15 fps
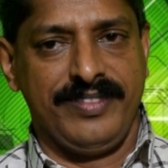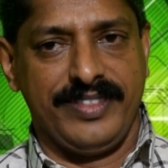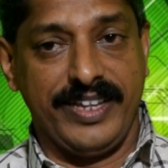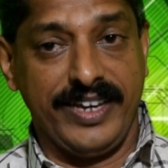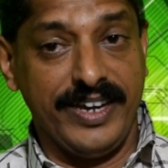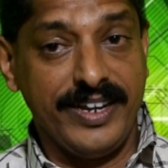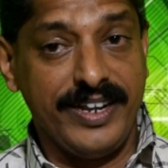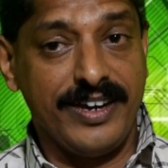
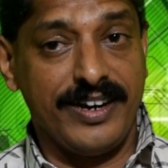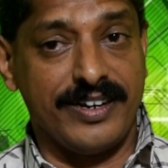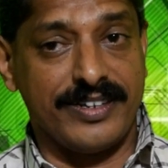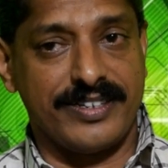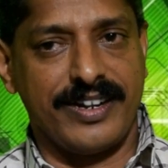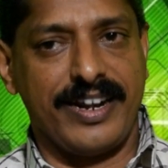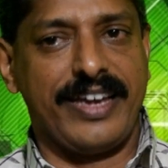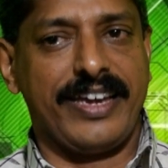The
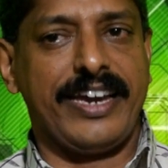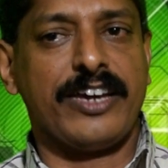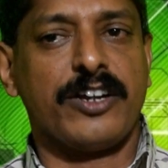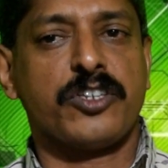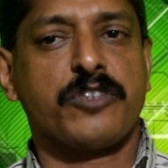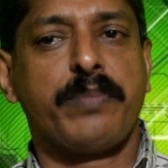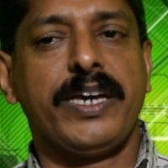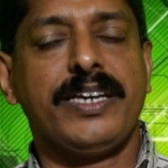areas like
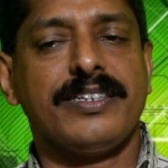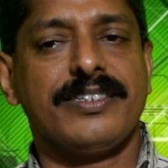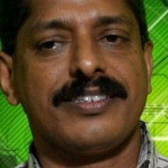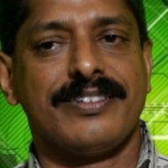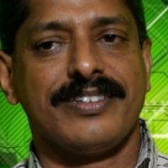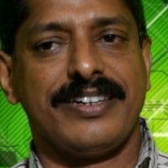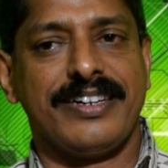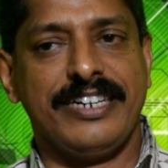
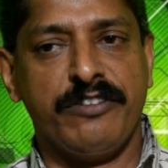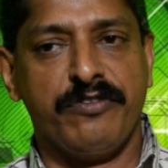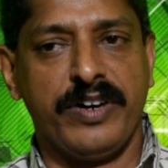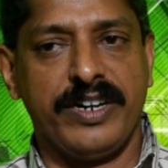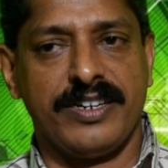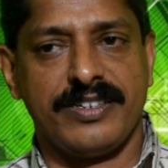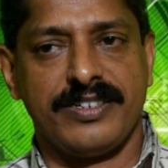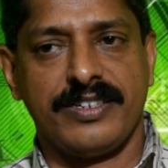aerospace,
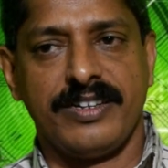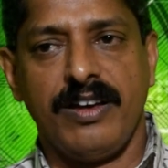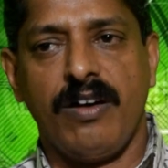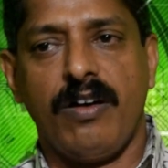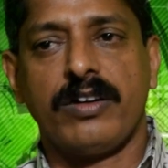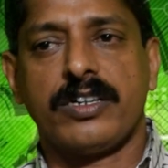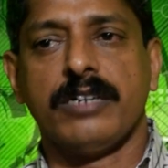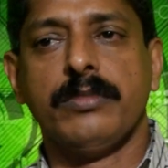defense,
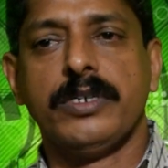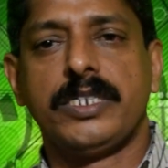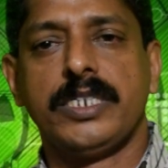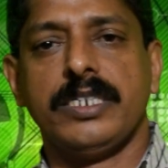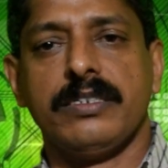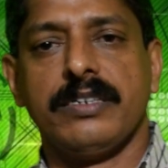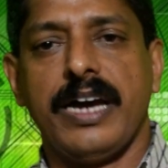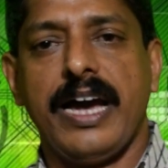
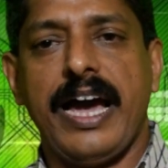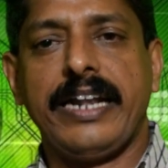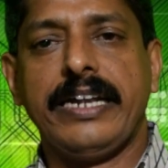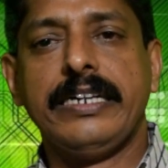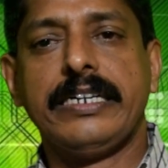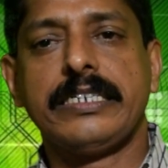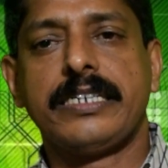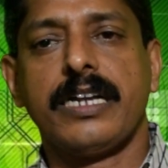automotive and
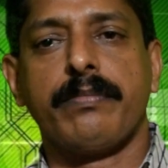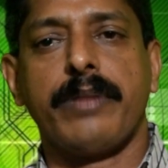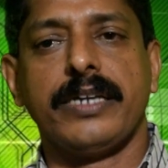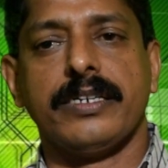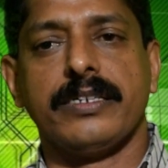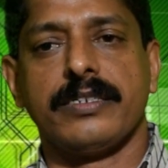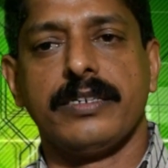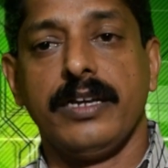industrial
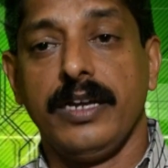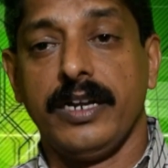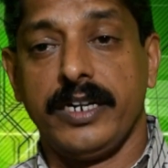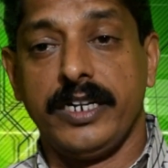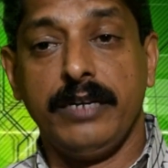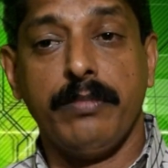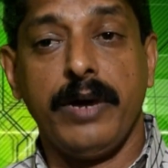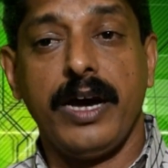branches
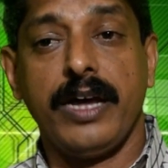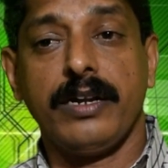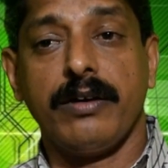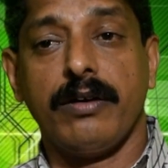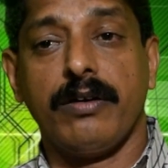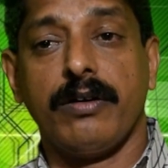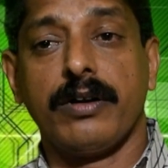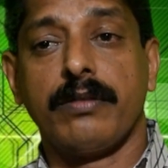
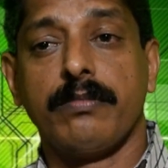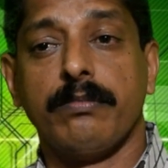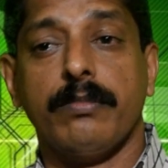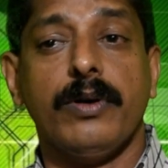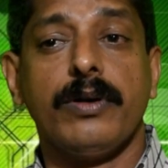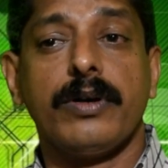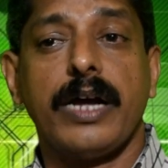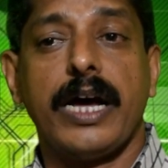demand on
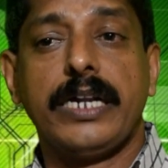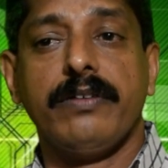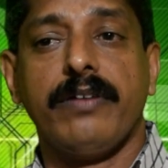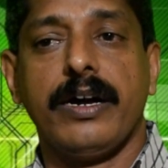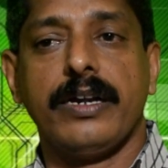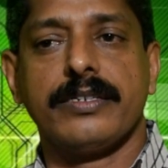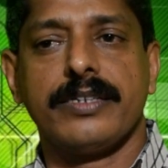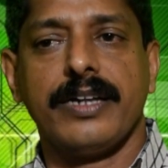more
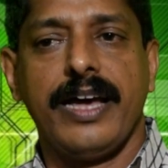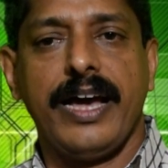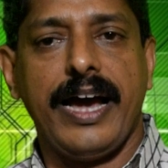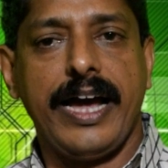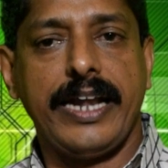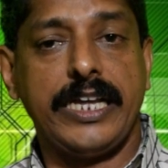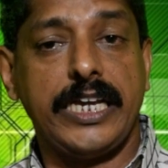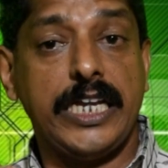advanced
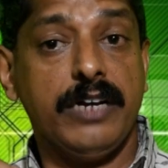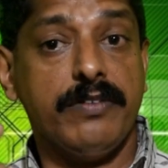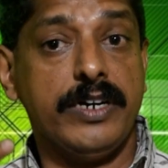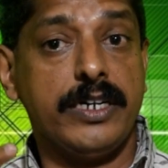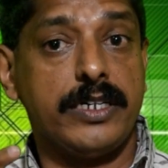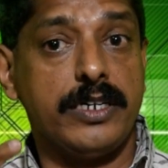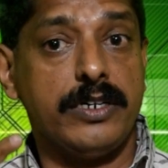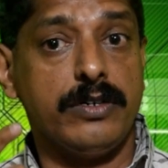and
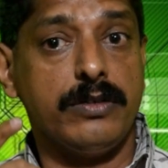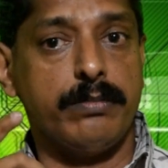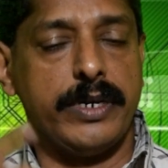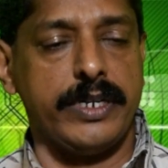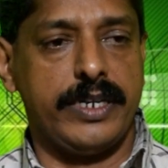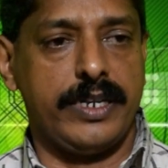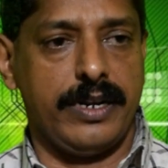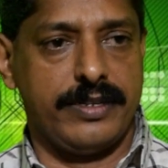innovative
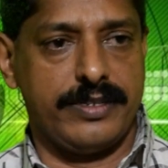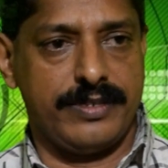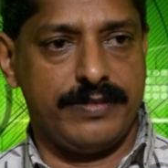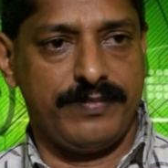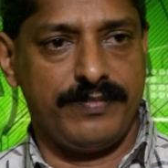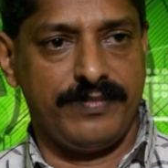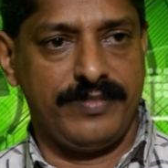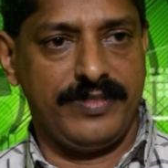materials.
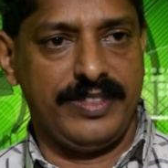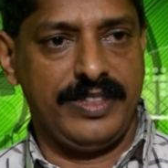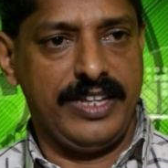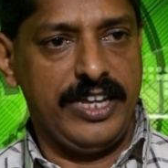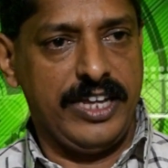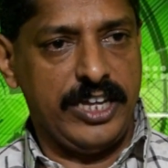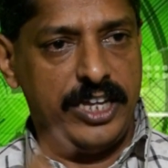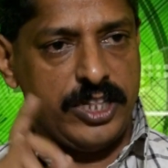
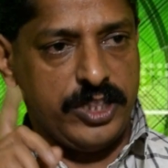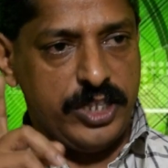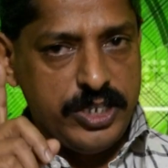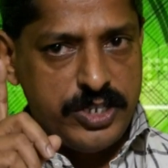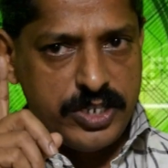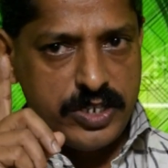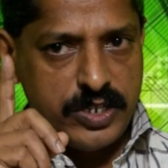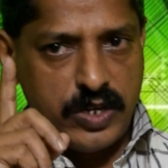
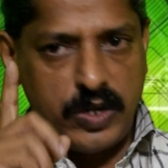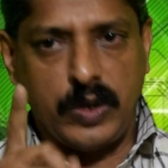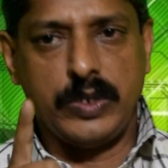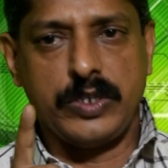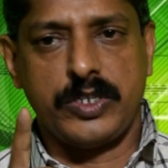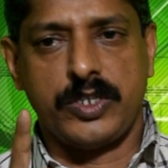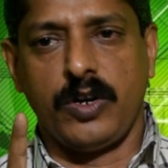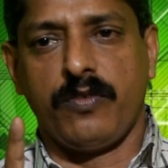This
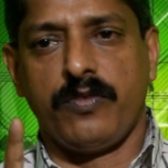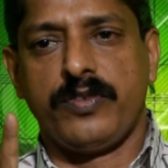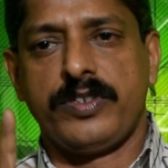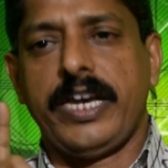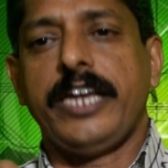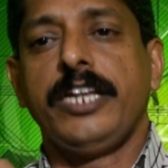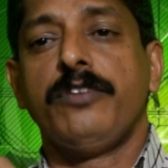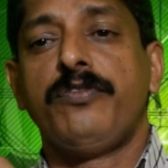quest of
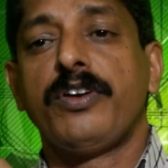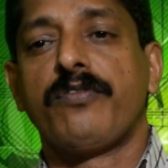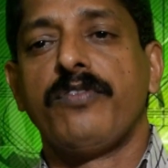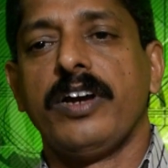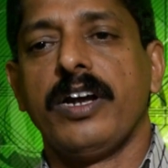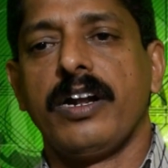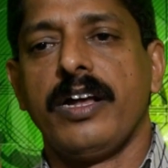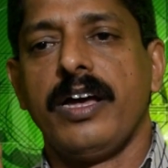scientific
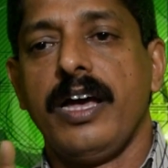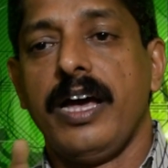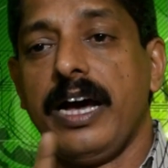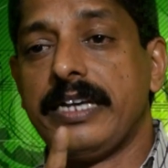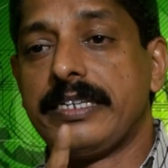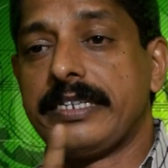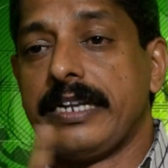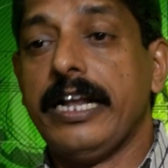world
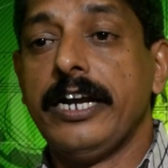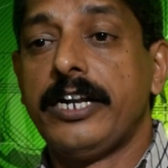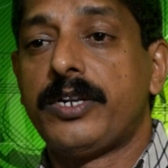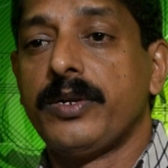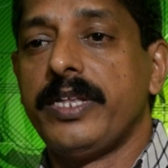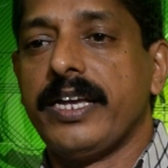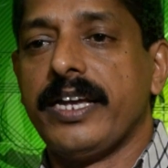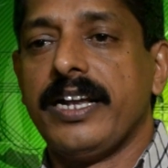has led
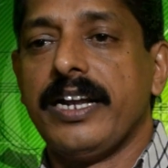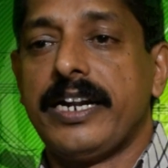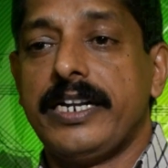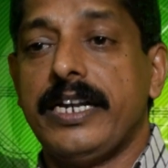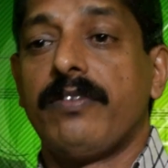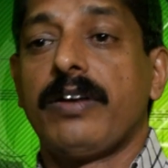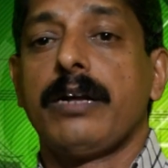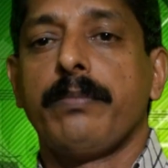to the
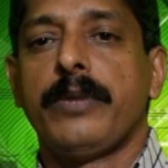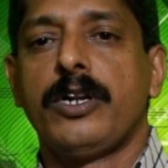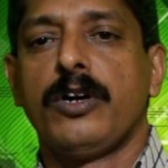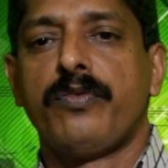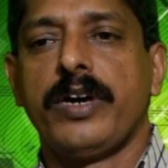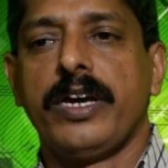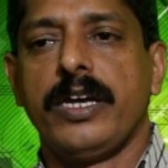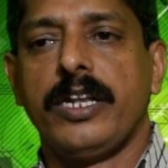development
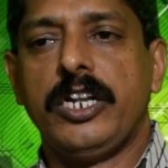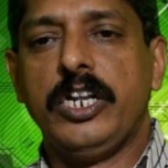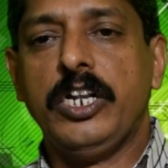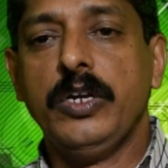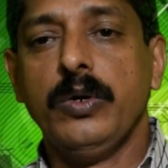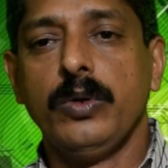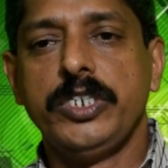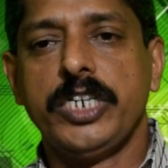of a
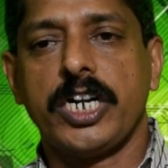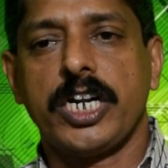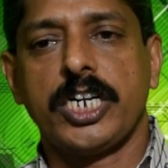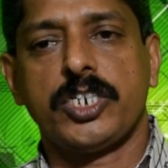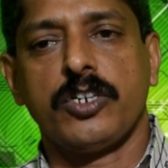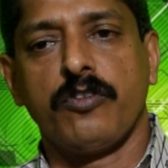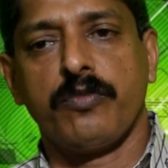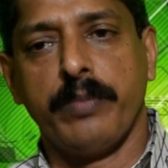new
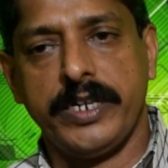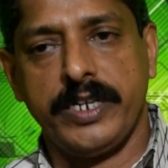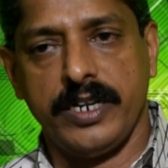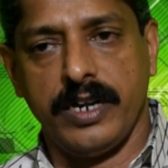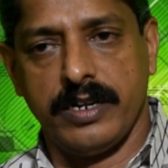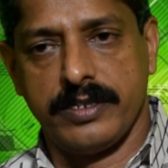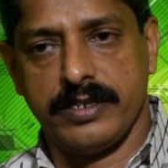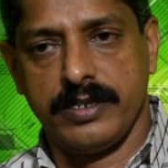generation of
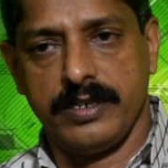materials.